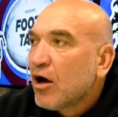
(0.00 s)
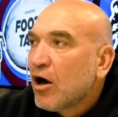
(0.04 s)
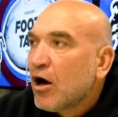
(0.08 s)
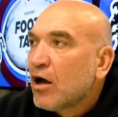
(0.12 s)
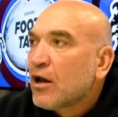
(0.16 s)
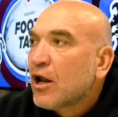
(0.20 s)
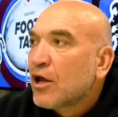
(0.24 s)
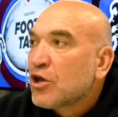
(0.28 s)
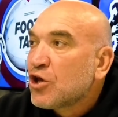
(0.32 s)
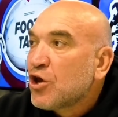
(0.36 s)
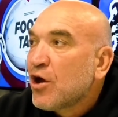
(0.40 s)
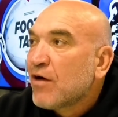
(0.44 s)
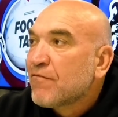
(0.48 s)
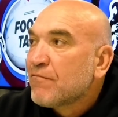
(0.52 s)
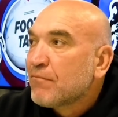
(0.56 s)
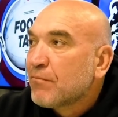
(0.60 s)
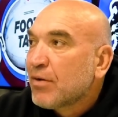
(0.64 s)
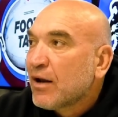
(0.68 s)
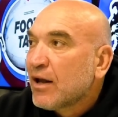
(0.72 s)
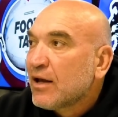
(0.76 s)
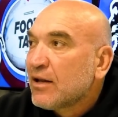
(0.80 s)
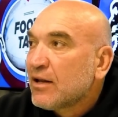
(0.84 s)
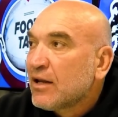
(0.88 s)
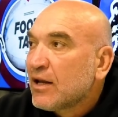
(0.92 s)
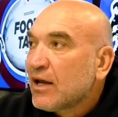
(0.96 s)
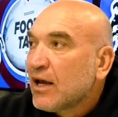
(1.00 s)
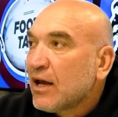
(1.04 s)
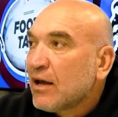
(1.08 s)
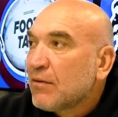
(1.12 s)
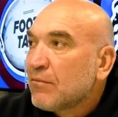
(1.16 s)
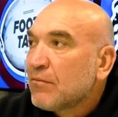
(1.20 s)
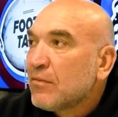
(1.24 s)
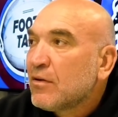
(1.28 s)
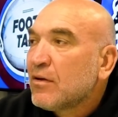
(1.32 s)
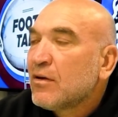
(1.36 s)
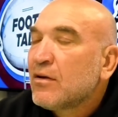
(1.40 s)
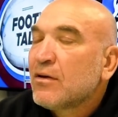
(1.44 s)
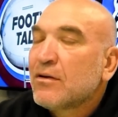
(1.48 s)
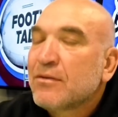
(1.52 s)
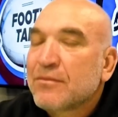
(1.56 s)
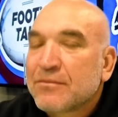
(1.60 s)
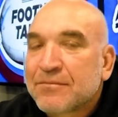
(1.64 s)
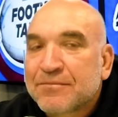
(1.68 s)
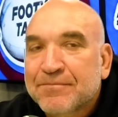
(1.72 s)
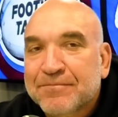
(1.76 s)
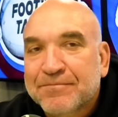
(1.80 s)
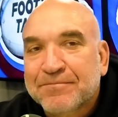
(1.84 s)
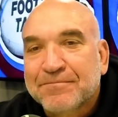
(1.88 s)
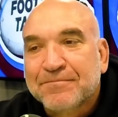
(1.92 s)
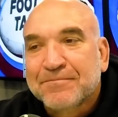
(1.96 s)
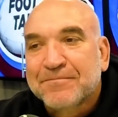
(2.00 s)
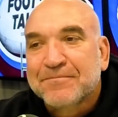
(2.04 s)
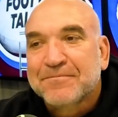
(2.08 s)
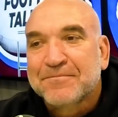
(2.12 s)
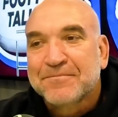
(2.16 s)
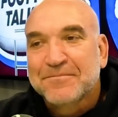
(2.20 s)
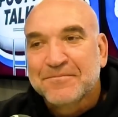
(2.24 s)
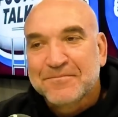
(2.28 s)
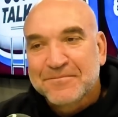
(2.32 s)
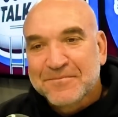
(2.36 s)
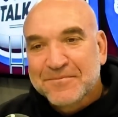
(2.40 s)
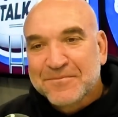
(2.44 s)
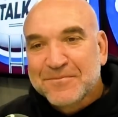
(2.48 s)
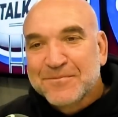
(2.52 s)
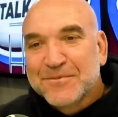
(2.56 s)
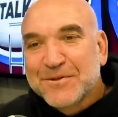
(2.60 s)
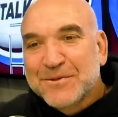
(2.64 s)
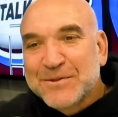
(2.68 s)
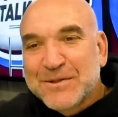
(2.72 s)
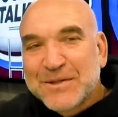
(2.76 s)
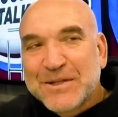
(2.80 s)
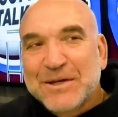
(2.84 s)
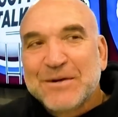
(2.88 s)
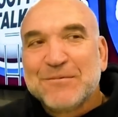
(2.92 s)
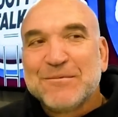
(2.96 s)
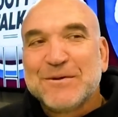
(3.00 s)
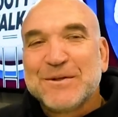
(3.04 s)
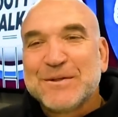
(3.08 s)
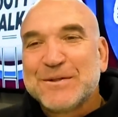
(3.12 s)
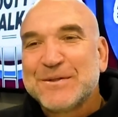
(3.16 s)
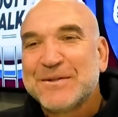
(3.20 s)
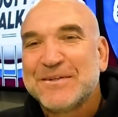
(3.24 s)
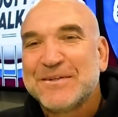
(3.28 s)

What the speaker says: Oh, no, you haven't played the game. What about that one?